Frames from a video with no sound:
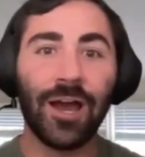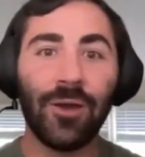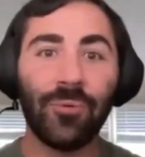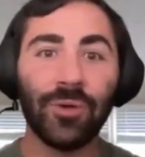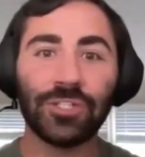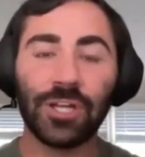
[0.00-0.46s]

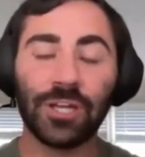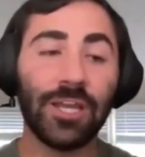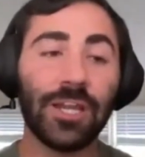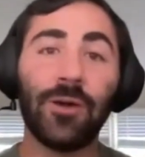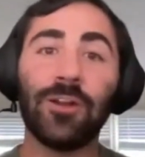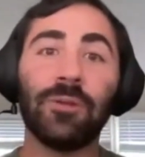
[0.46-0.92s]
which
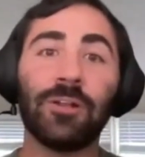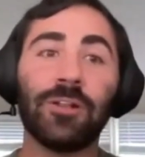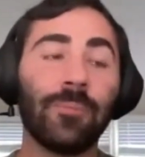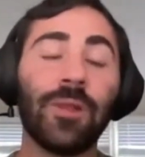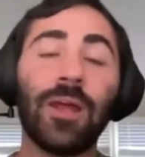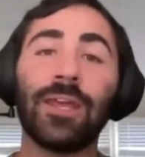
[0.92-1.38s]
again, I want to be
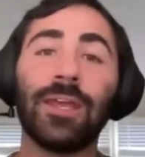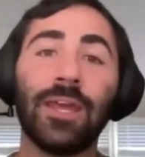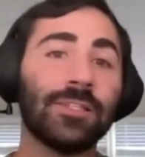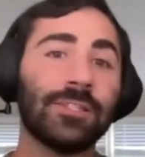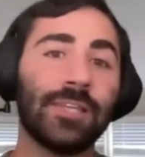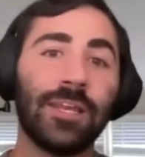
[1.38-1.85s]
clear, I'm not
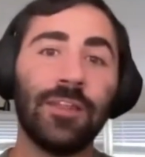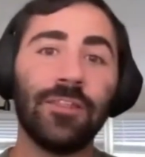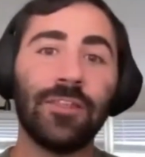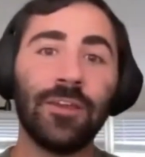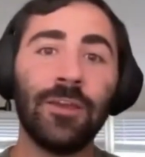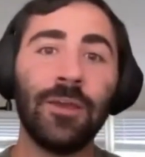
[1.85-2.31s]
against
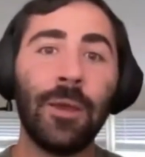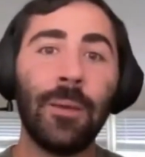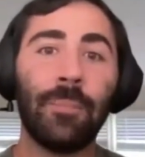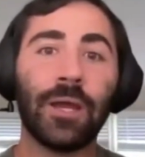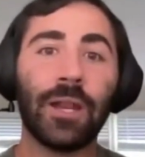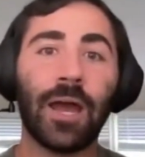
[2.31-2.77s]
anything,
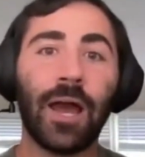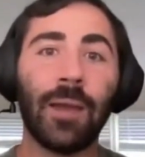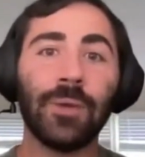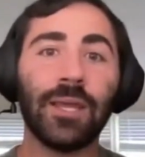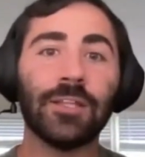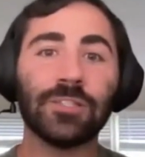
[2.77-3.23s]
but
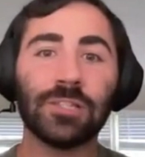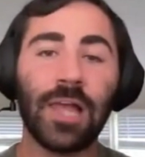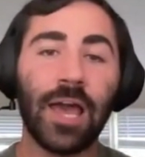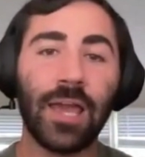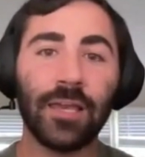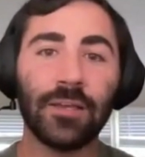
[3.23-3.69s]
I'm against
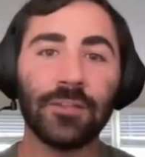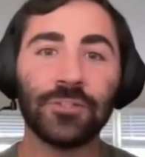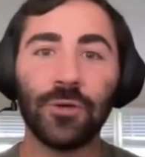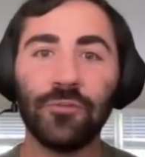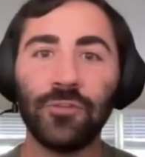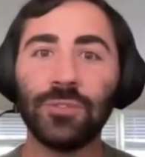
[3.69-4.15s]
lying.
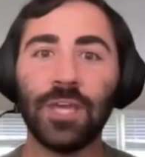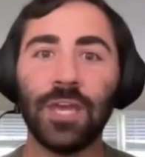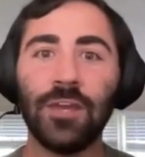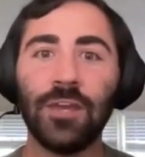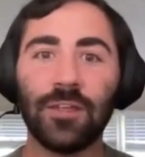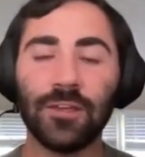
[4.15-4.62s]
So if you
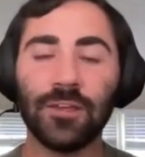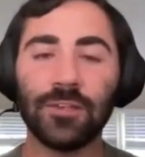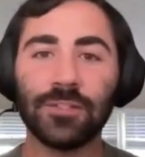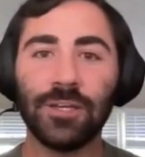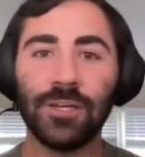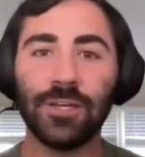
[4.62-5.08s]
take
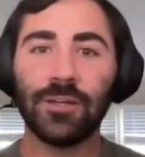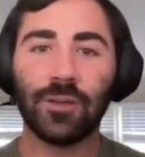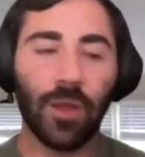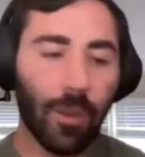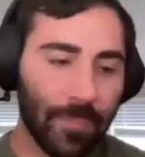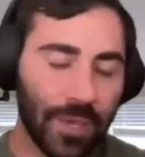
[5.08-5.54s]
things,
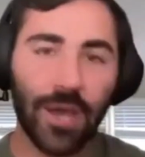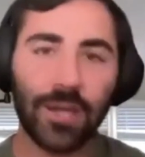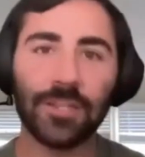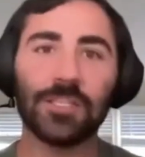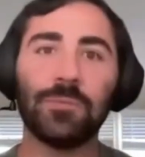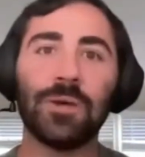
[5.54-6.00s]
be
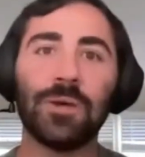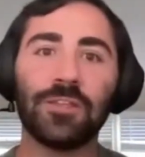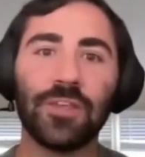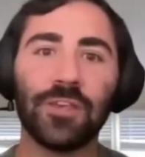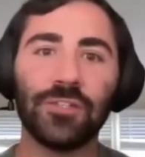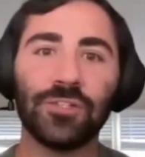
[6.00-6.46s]
honest about the
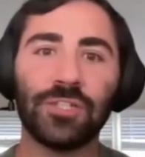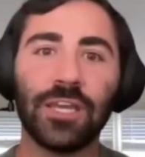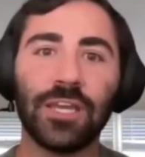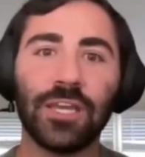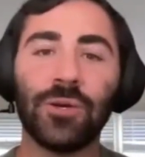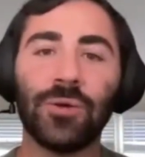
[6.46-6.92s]
things you're
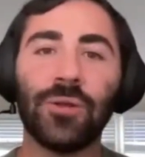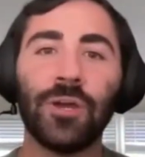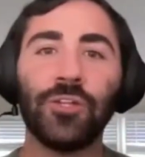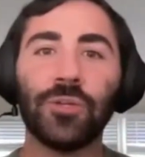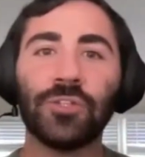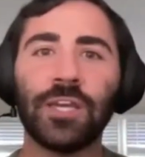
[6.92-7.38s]
taking. Don't
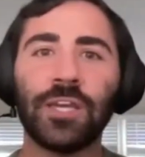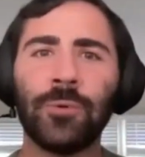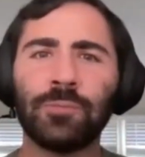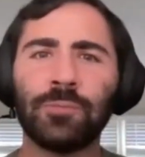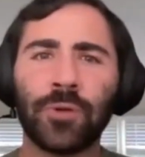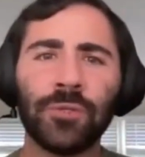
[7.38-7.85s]
say it
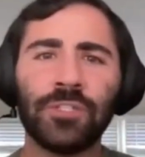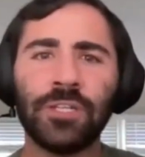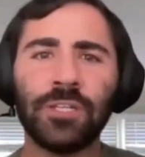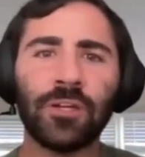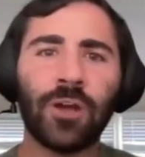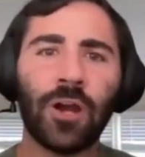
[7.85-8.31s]
was
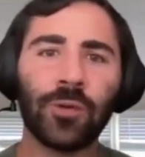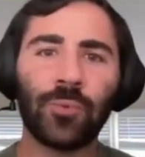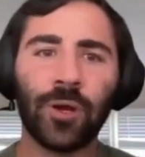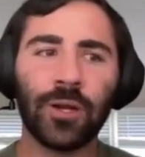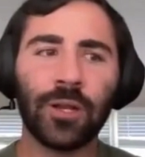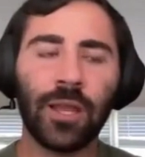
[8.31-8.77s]
protein and hard
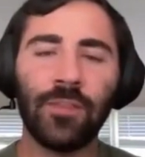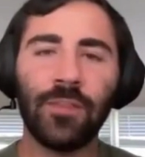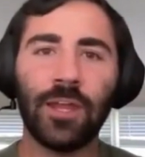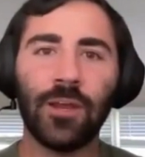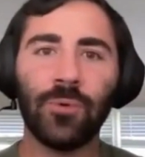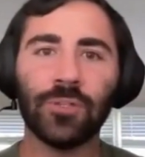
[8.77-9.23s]
work, and
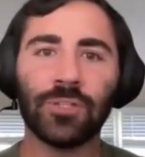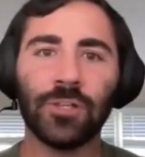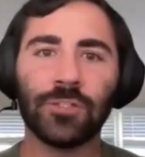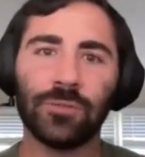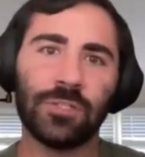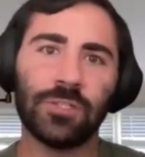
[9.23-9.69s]
then it was
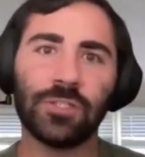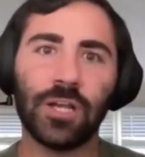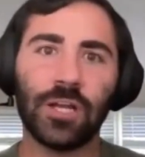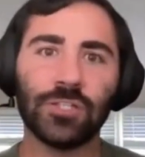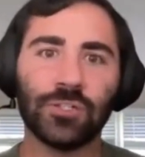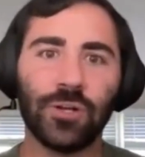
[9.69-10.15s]
also
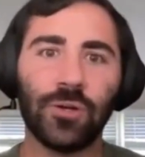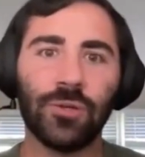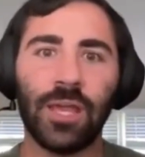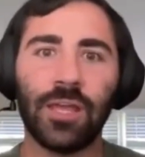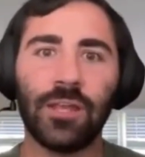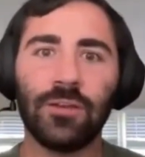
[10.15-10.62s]

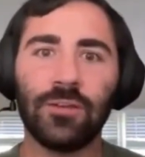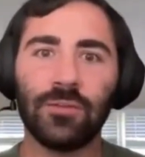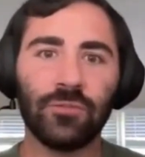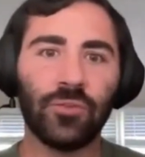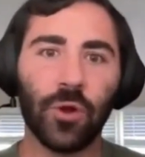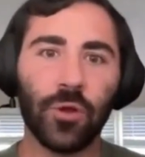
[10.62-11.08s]
testosterone and
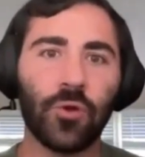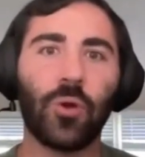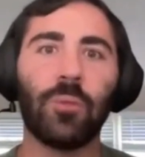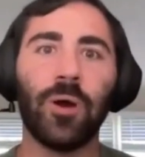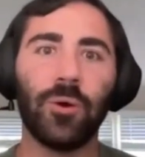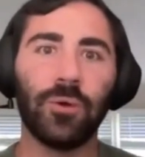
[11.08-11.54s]
growth
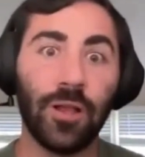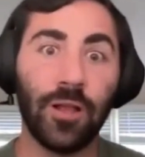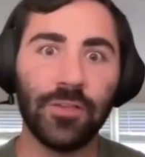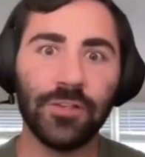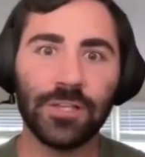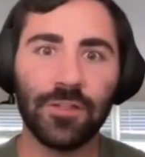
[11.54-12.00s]
hormone and all
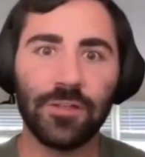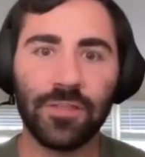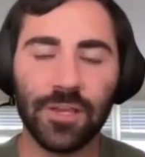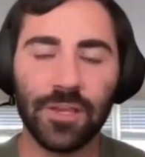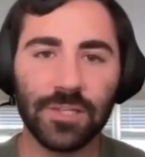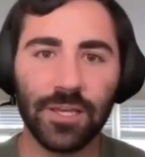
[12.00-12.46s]
these other
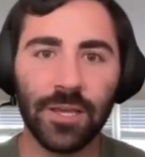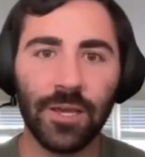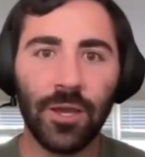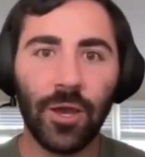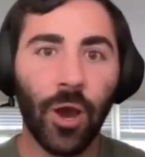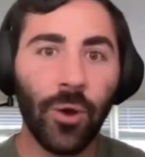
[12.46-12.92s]
things. Like,
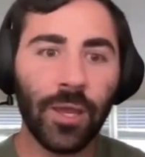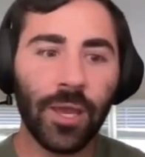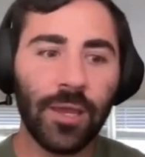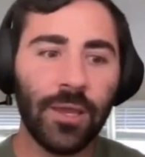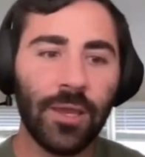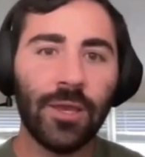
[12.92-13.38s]
okay,